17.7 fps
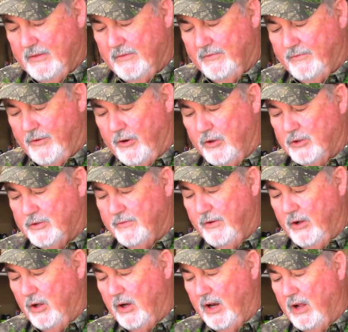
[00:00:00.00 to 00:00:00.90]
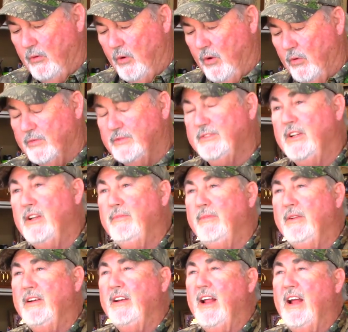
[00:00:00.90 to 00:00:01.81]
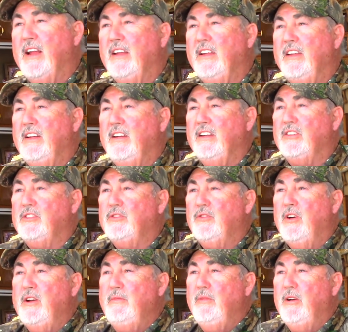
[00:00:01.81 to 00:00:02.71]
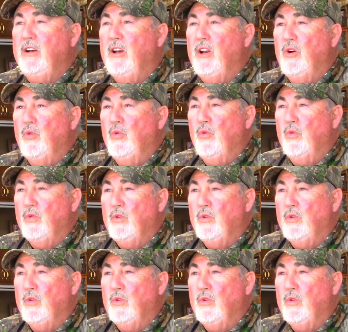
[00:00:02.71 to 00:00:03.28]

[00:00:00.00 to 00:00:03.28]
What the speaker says: first of all, I want something I can get extremely low